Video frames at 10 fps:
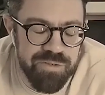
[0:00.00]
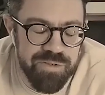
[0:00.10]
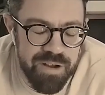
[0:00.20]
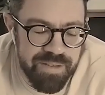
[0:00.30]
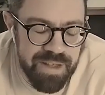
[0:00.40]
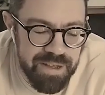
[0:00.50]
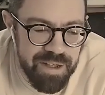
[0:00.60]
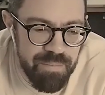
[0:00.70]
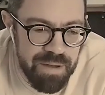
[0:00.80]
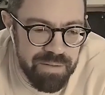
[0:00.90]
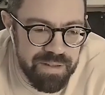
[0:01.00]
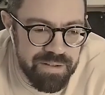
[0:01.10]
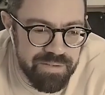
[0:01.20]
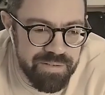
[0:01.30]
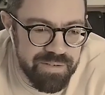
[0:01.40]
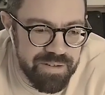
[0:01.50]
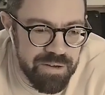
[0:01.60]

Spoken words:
you start thinking about these?